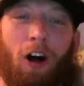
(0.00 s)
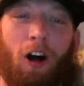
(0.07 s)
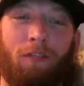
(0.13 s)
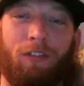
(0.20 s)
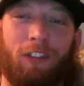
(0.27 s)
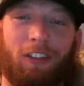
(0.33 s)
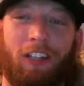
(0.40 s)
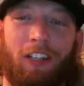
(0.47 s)

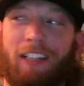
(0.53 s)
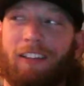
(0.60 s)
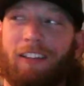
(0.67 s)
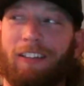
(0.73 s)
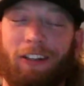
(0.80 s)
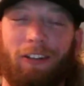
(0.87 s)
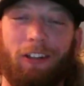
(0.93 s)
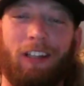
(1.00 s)
office like
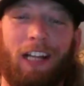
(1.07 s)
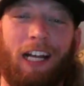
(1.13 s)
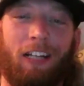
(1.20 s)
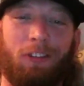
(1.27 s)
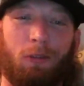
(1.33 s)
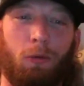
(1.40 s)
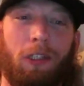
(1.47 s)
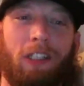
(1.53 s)
literally
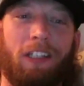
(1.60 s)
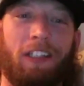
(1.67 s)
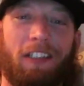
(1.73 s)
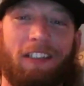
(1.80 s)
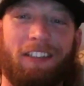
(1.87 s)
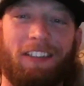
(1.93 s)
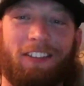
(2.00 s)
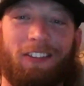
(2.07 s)
last week.
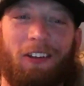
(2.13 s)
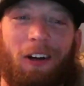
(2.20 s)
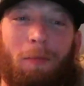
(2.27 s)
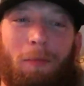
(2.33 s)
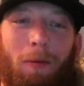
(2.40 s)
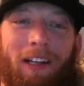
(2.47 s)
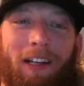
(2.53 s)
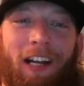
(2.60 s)
So
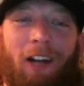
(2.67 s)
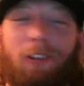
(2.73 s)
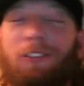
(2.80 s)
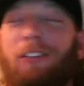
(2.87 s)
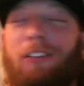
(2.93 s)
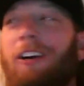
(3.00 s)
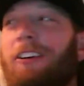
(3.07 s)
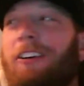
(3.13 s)
I'm on my
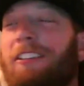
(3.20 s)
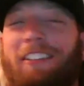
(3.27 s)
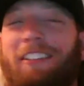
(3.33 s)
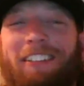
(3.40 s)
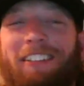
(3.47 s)
couch now.